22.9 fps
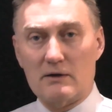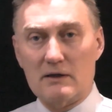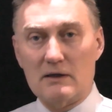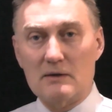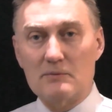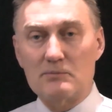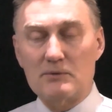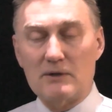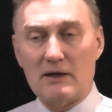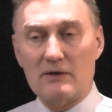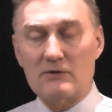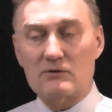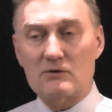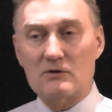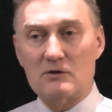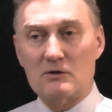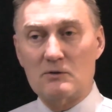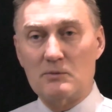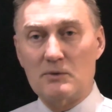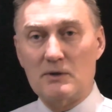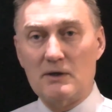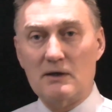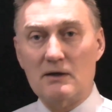the implant's
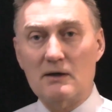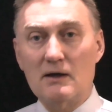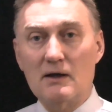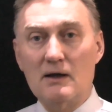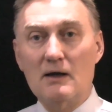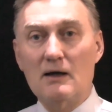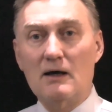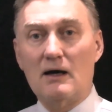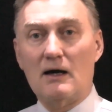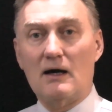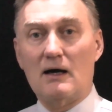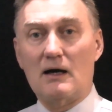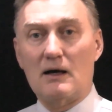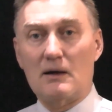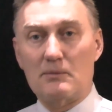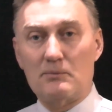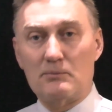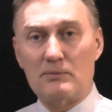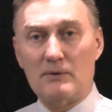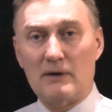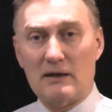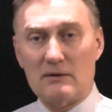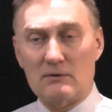going to be,
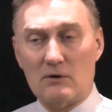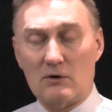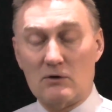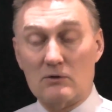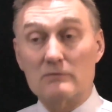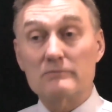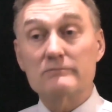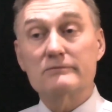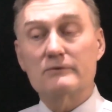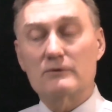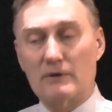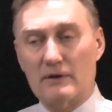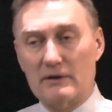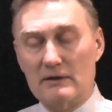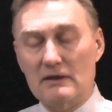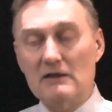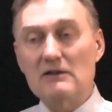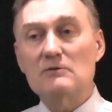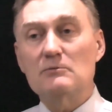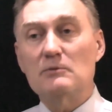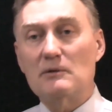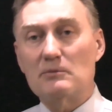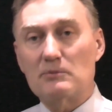or they
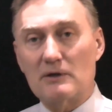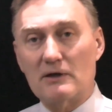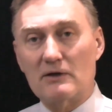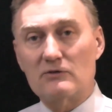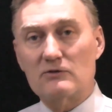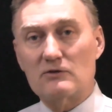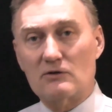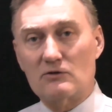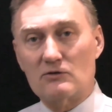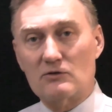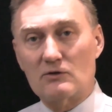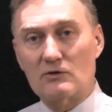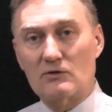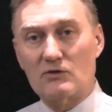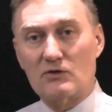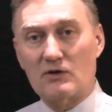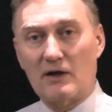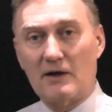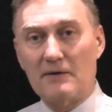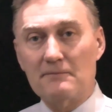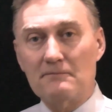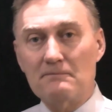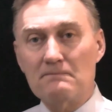need to be placed, I should
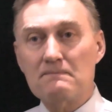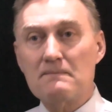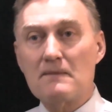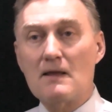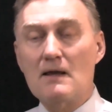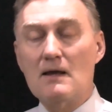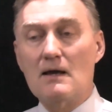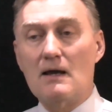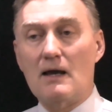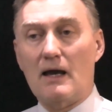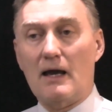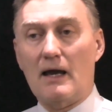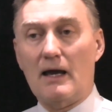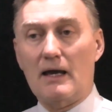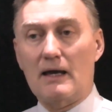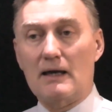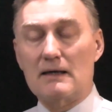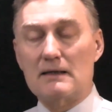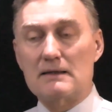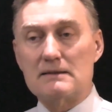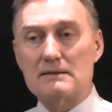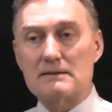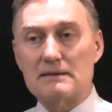say,
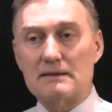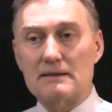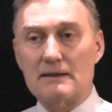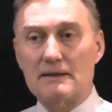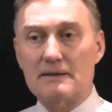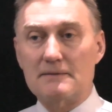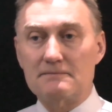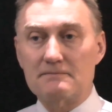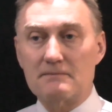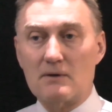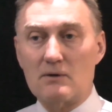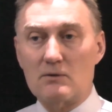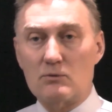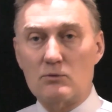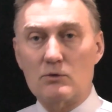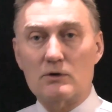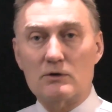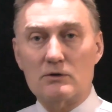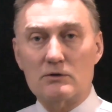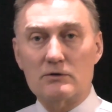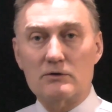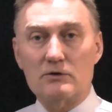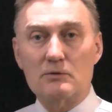and
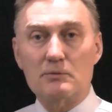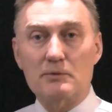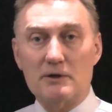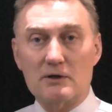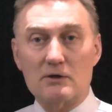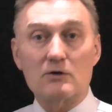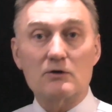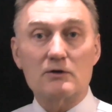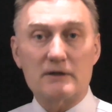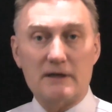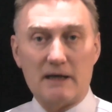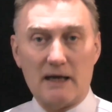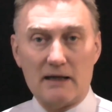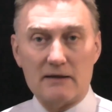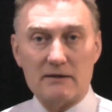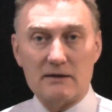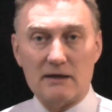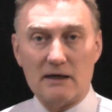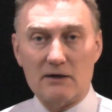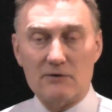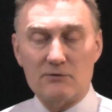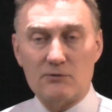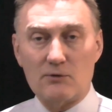will you be a good
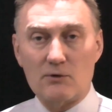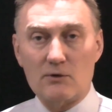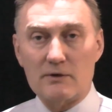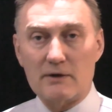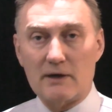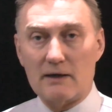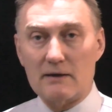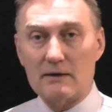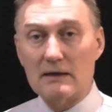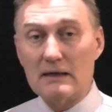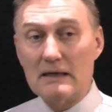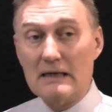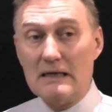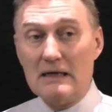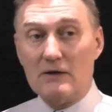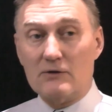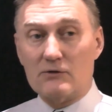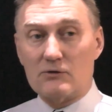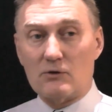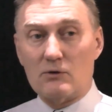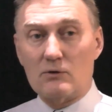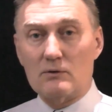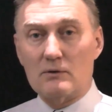candidate for that.
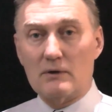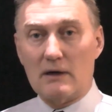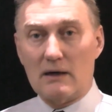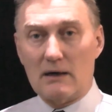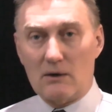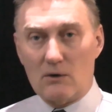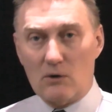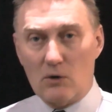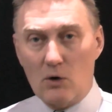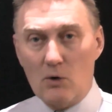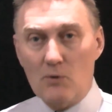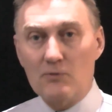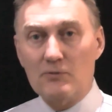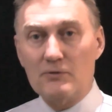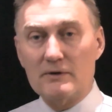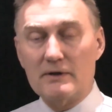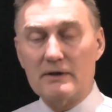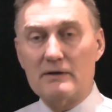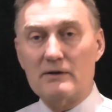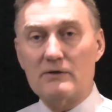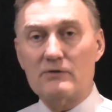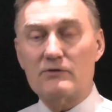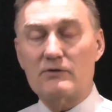So
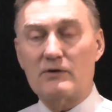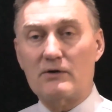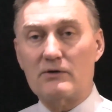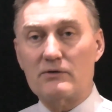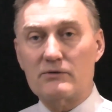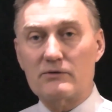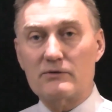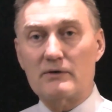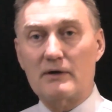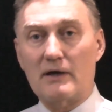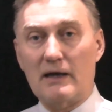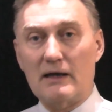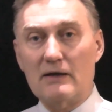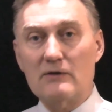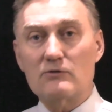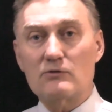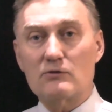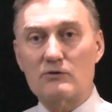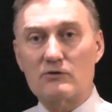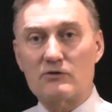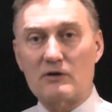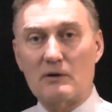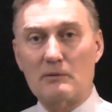hopefully this has
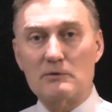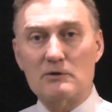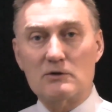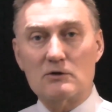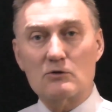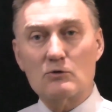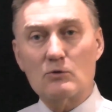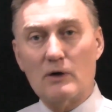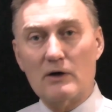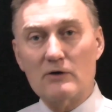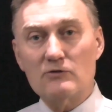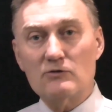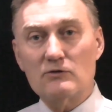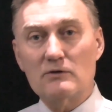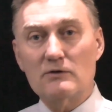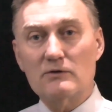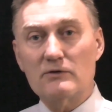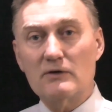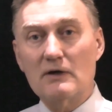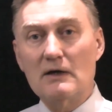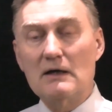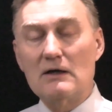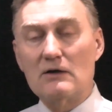answered some of your
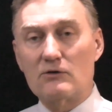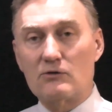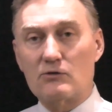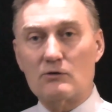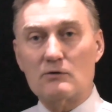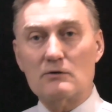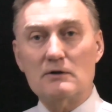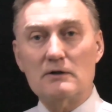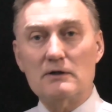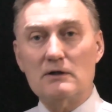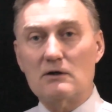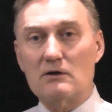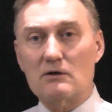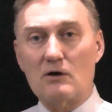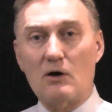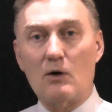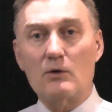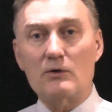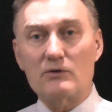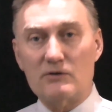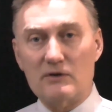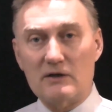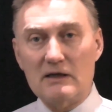questions. Certainly you can
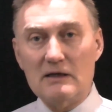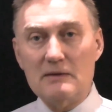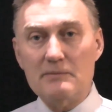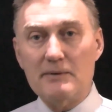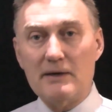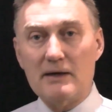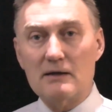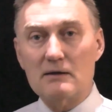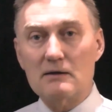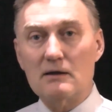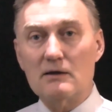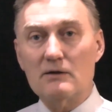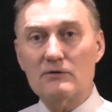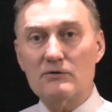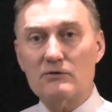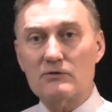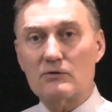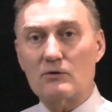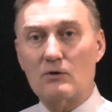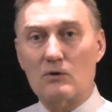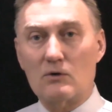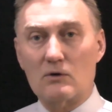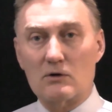always email
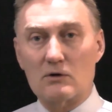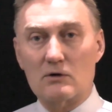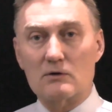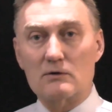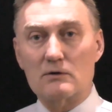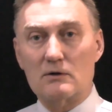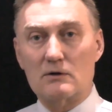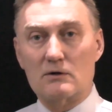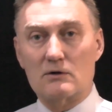us or